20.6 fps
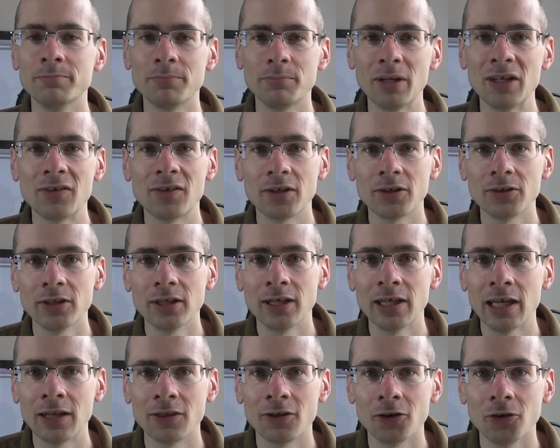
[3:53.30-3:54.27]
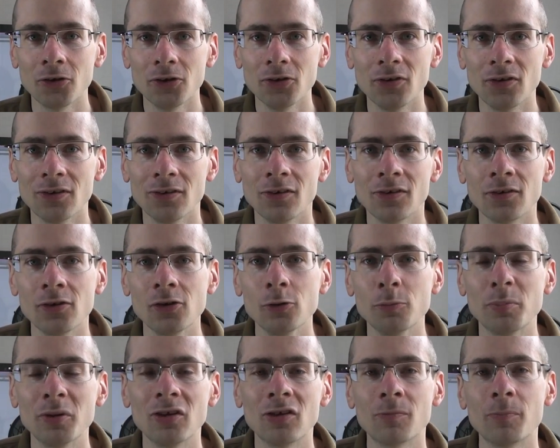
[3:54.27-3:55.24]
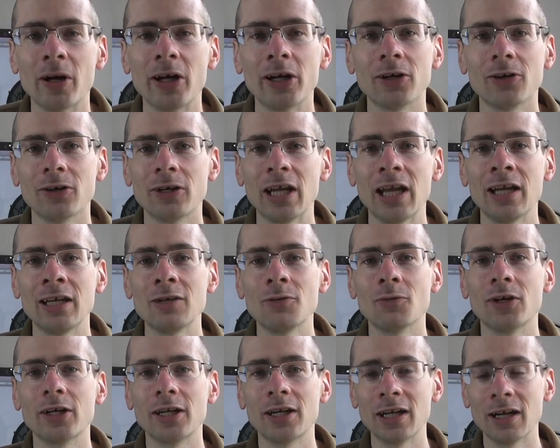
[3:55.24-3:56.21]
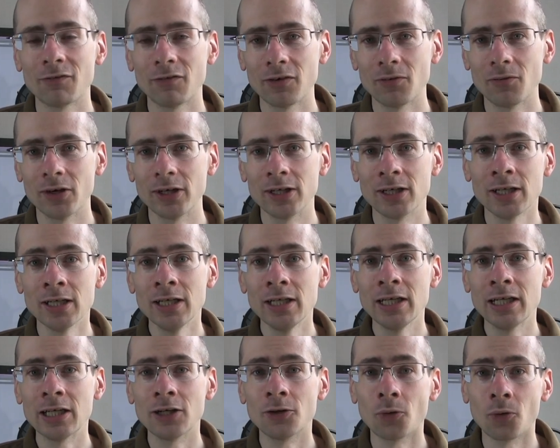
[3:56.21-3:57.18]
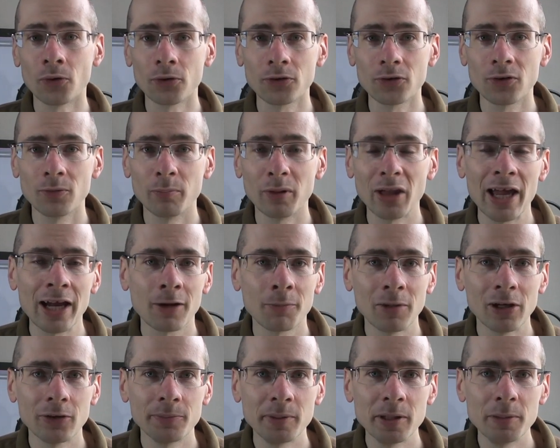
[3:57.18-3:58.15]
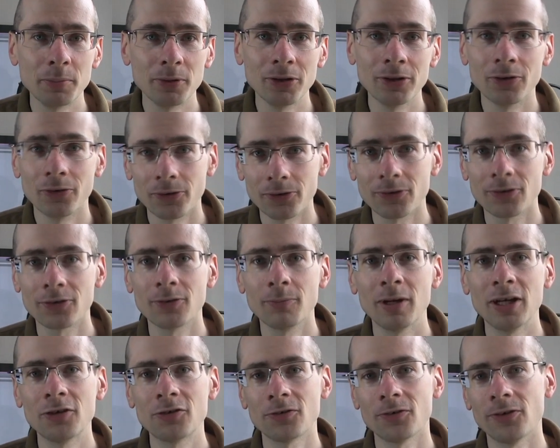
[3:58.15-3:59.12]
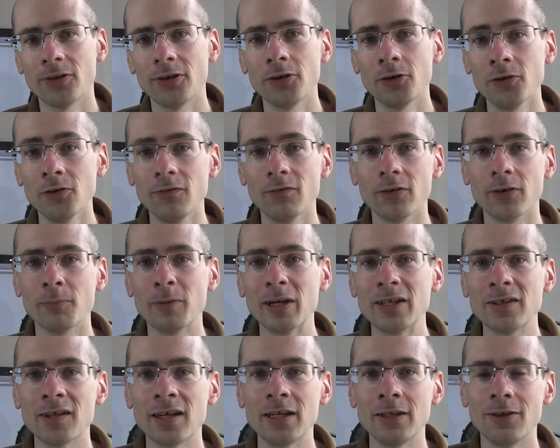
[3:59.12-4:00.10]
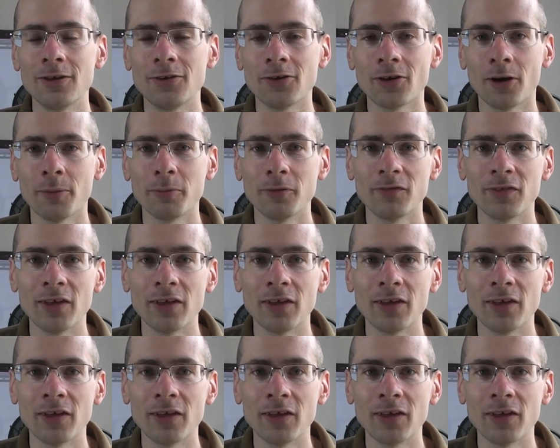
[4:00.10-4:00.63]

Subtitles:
basically get the goods and snoop and spy on anyone and everyone in order to blackmail people, in order to make sure that Hoover maintained the top of